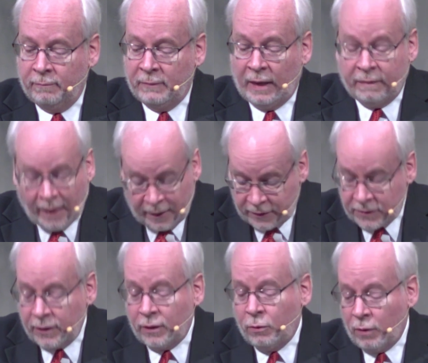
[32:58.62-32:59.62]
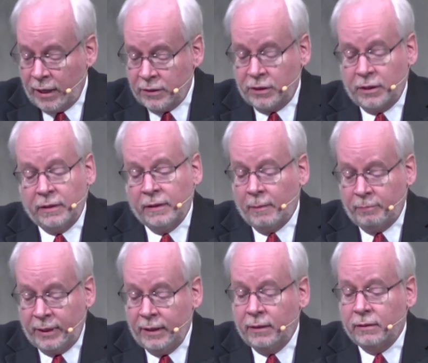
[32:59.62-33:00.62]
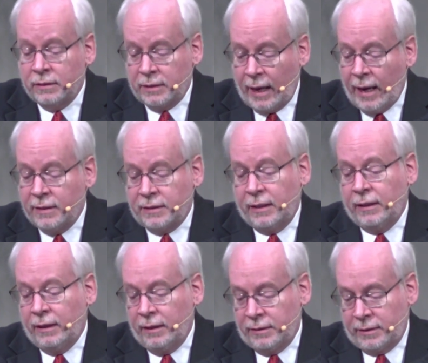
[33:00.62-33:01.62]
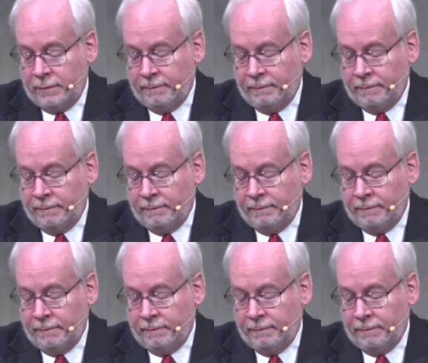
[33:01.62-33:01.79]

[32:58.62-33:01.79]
And that's the question that Peter is asking us.